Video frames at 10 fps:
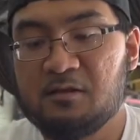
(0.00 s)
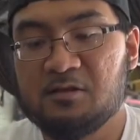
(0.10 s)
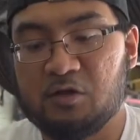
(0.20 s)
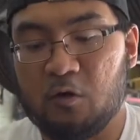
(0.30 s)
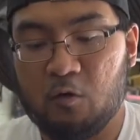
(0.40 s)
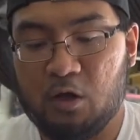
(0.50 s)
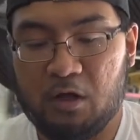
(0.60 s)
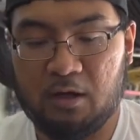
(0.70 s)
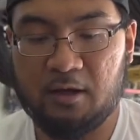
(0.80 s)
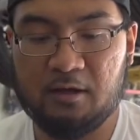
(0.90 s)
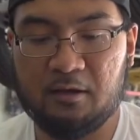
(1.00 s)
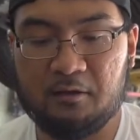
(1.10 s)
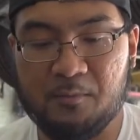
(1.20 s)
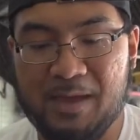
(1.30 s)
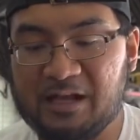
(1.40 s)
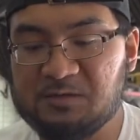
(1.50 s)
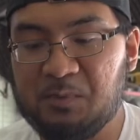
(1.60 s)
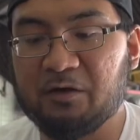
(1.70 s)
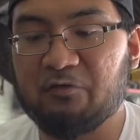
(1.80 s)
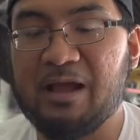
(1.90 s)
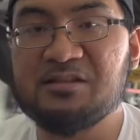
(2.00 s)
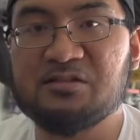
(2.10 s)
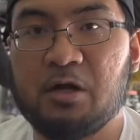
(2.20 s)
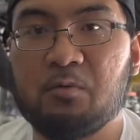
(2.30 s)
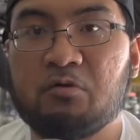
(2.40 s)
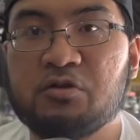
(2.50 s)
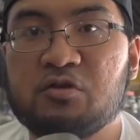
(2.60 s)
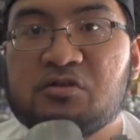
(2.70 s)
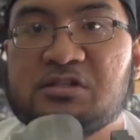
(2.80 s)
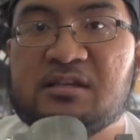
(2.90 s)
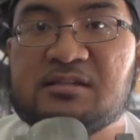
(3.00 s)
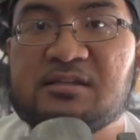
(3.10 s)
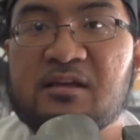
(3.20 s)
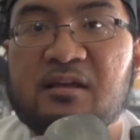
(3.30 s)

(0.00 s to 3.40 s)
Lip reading: So the Maxpeedingrods turbo uses